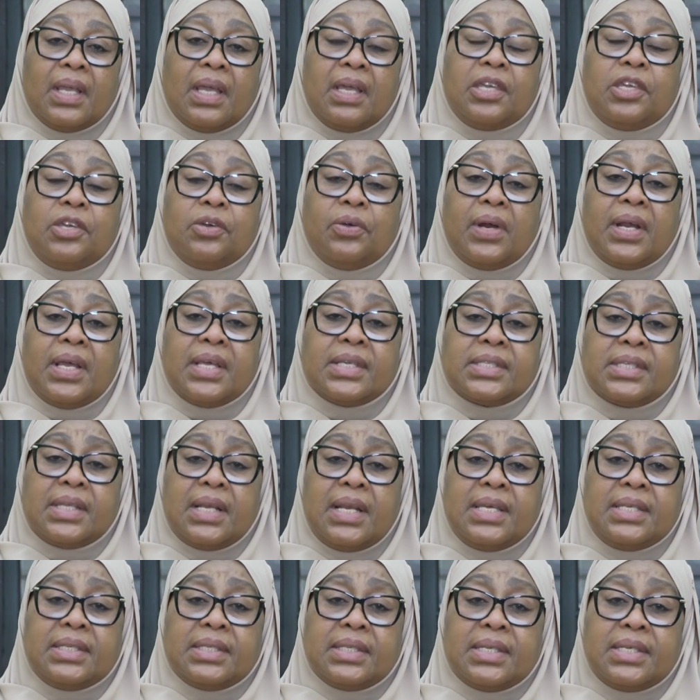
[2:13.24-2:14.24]
Your
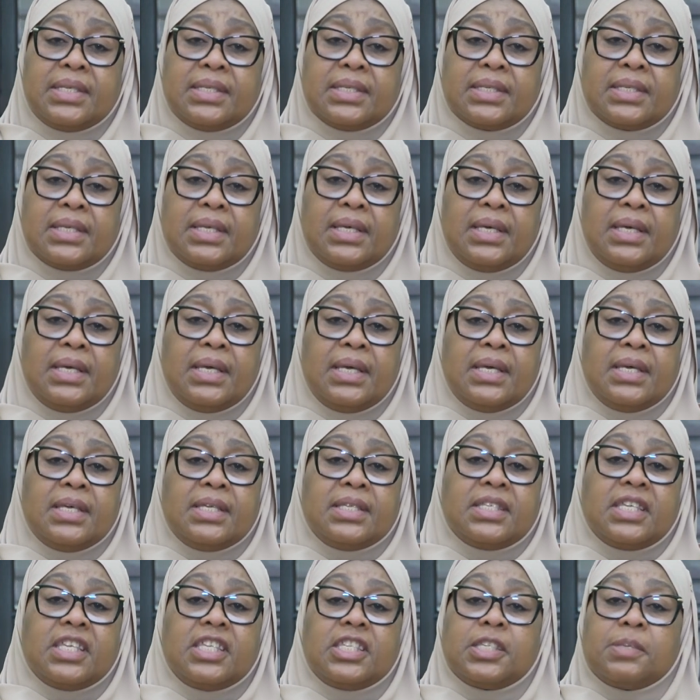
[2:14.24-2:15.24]
Excellencies,
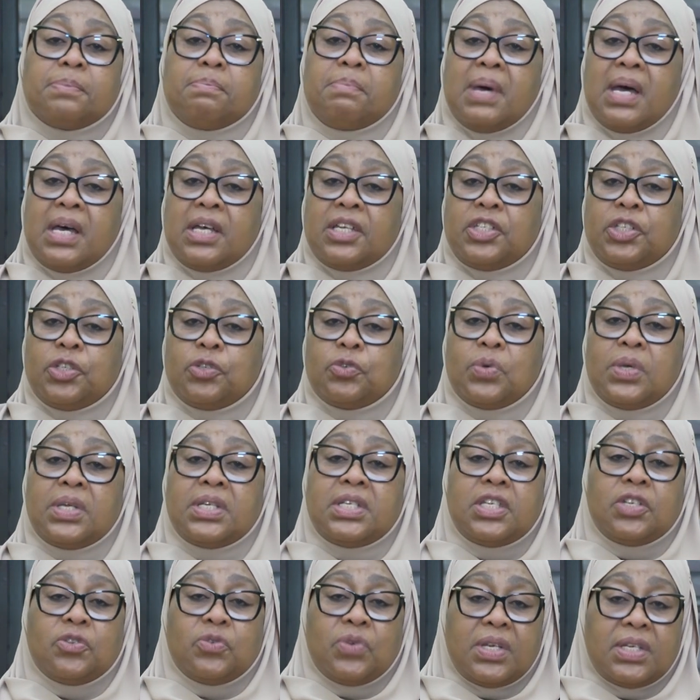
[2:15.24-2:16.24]
since March
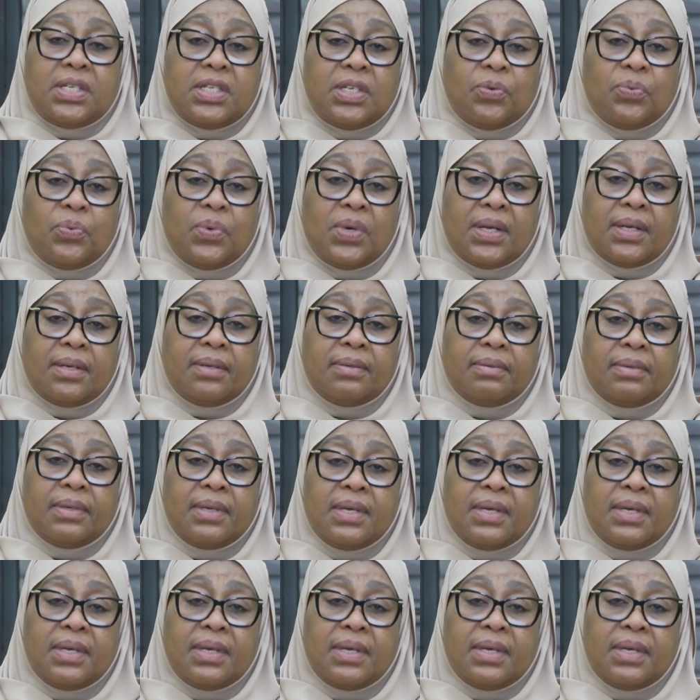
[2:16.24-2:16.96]
2021,